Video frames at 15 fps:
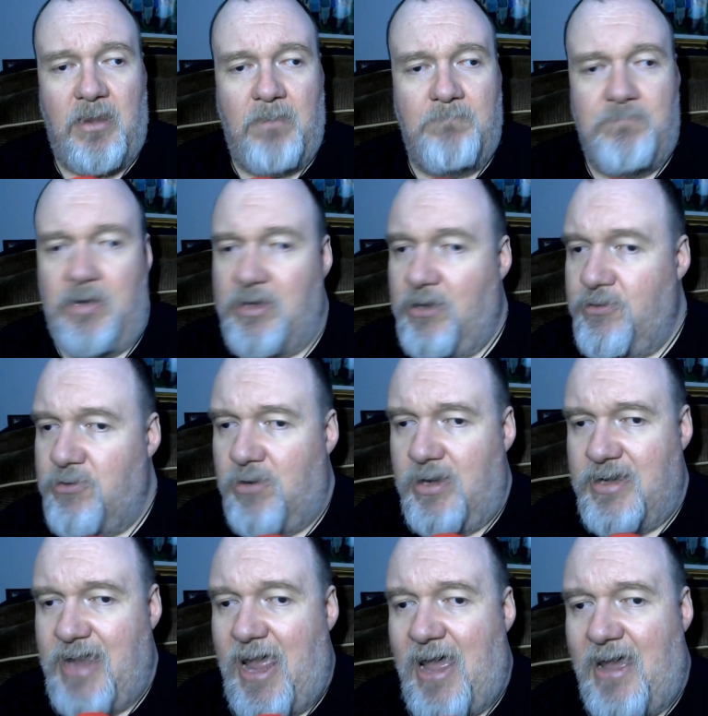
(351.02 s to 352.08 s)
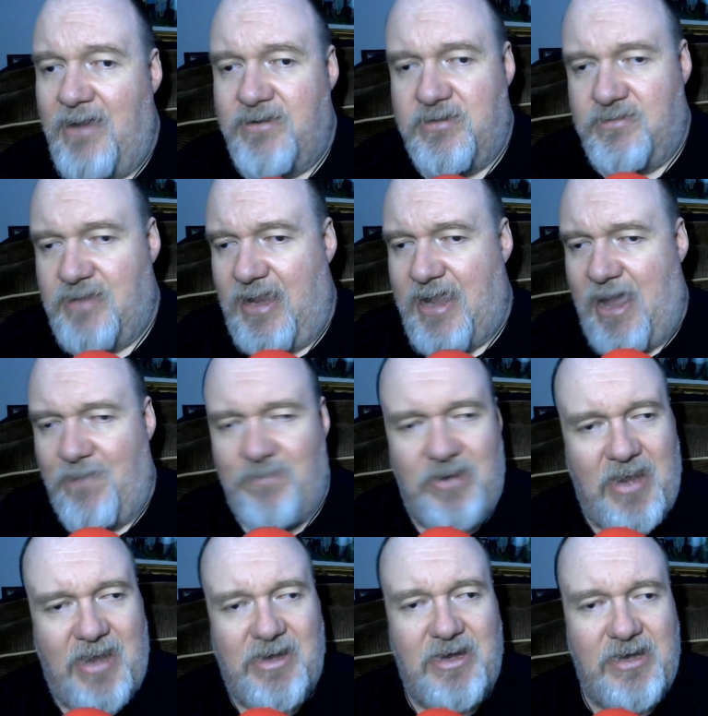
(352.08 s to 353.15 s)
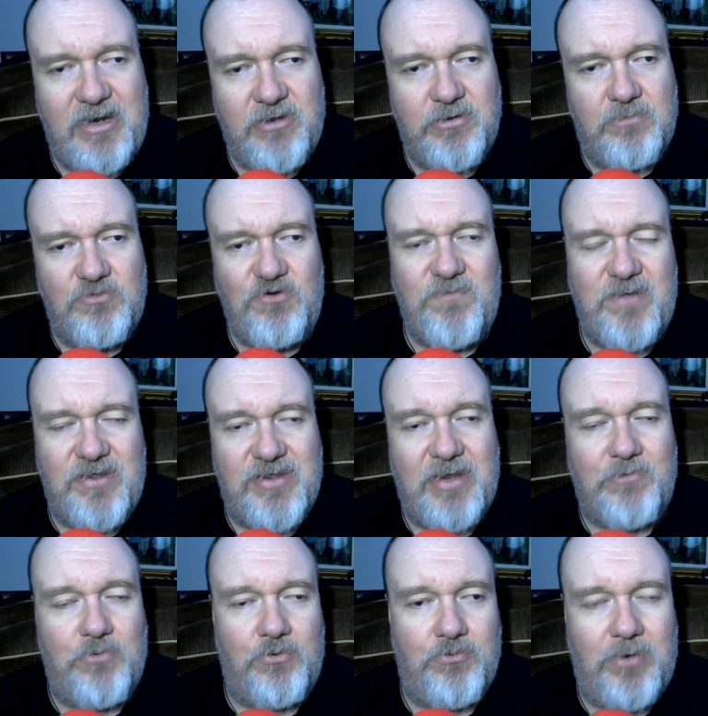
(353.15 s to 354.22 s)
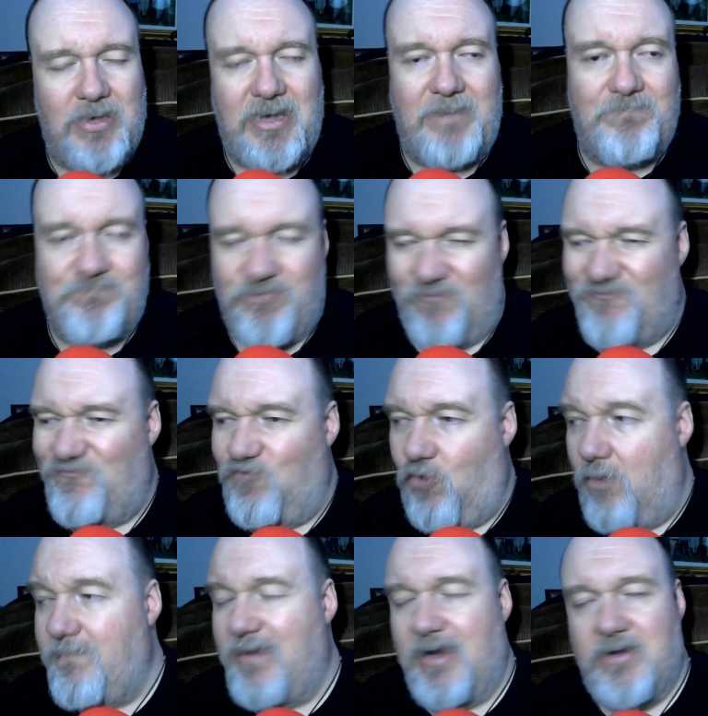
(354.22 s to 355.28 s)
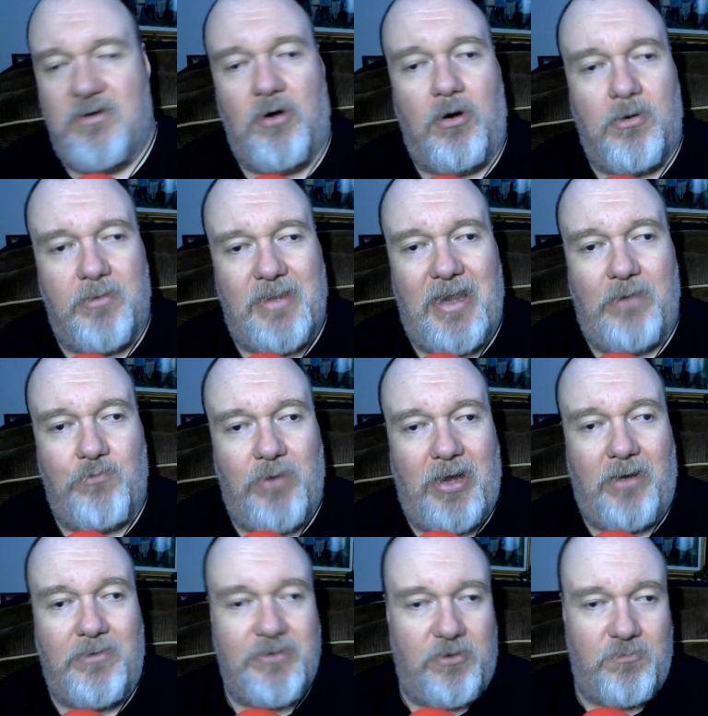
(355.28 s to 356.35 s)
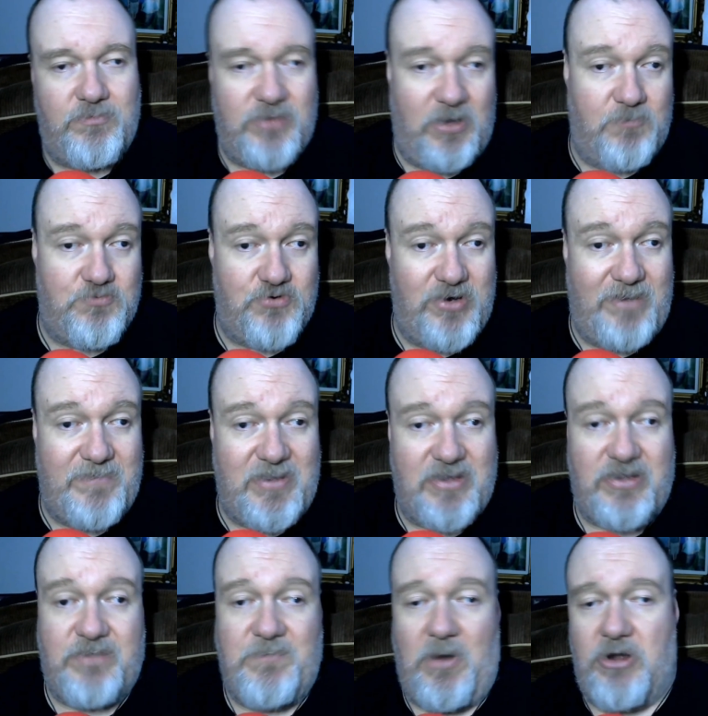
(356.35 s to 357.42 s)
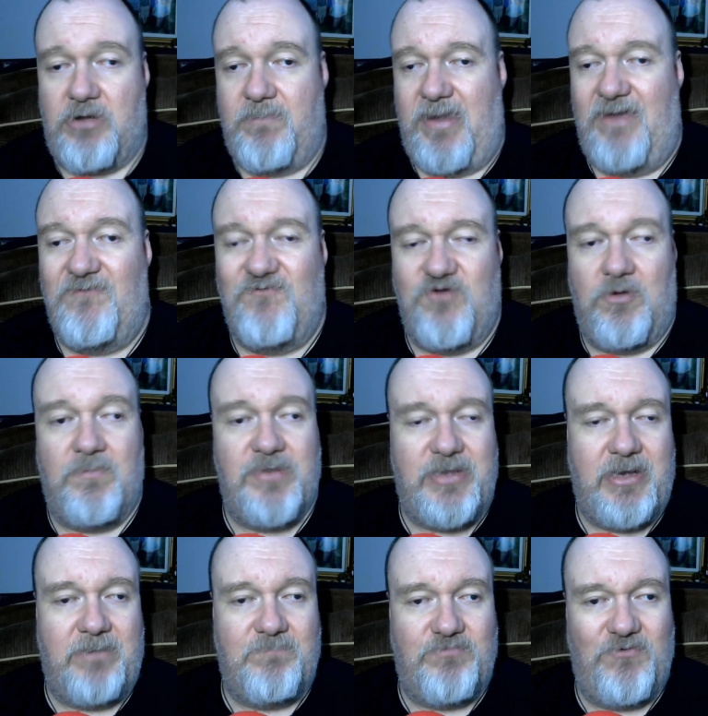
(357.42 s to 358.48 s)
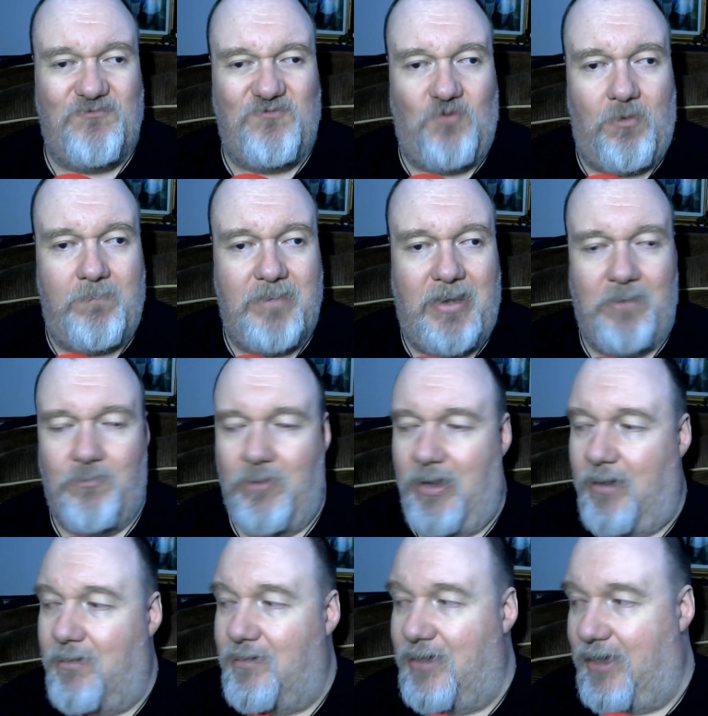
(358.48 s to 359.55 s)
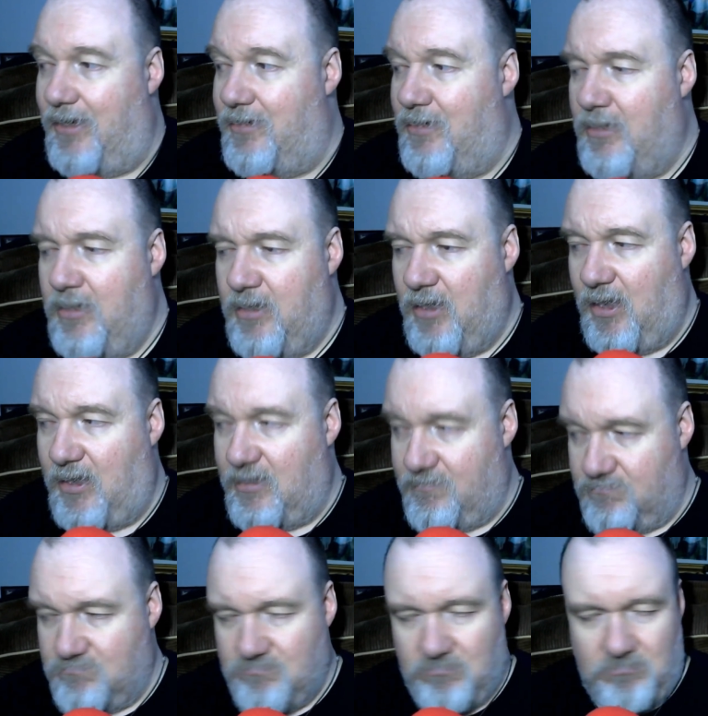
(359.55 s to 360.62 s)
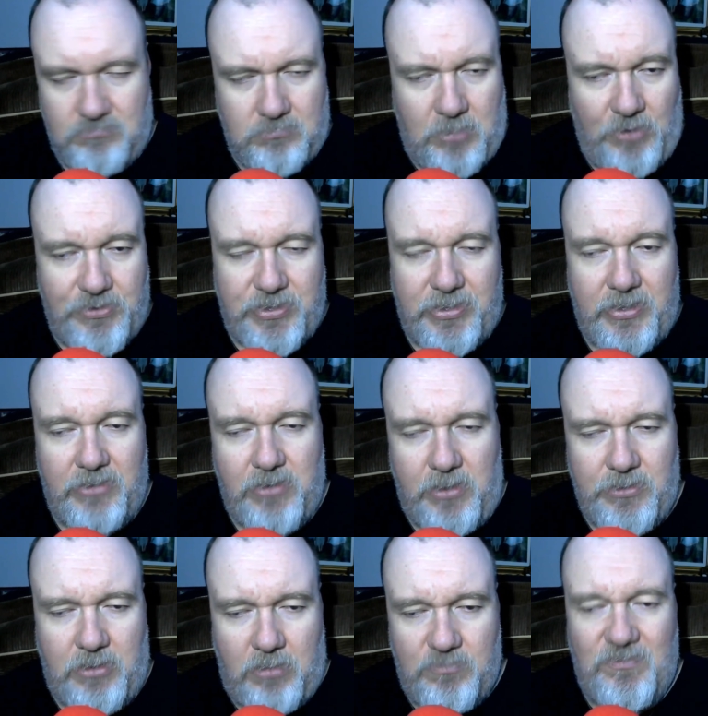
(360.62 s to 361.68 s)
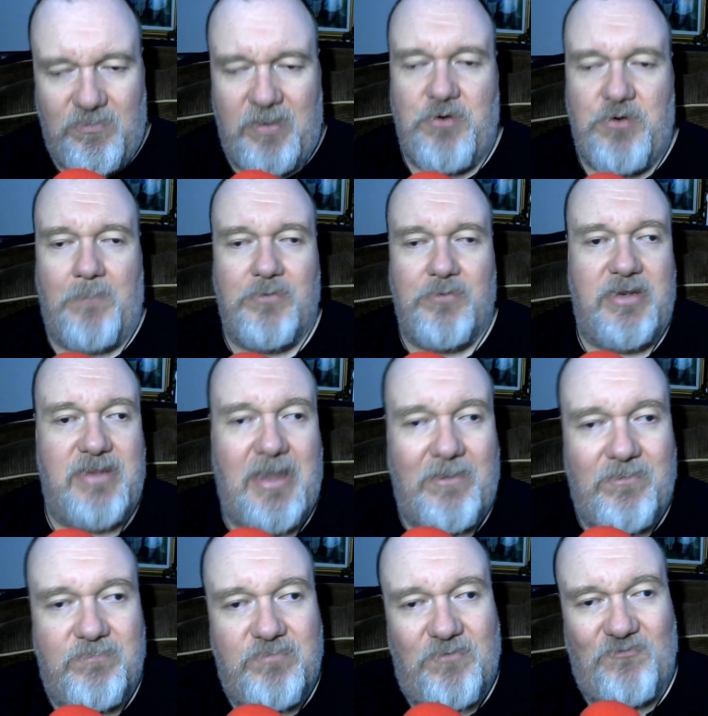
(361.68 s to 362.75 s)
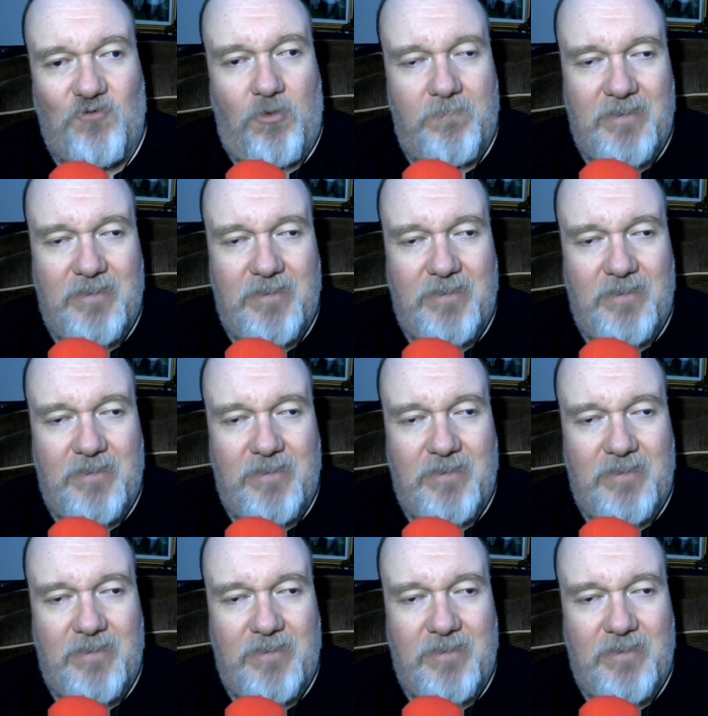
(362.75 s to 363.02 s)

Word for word: But other than that, they haven't had any other movies that were really performing all that well. Their, their previous Spider-Man films didn't perform that well, and uh, most of their other movie properties haven't performed